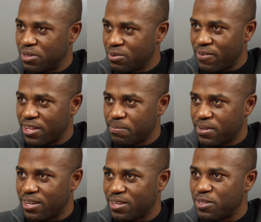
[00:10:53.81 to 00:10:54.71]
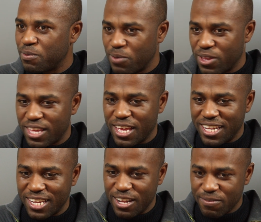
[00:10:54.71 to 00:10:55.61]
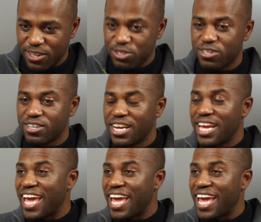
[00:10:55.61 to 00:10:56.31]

develop with an investor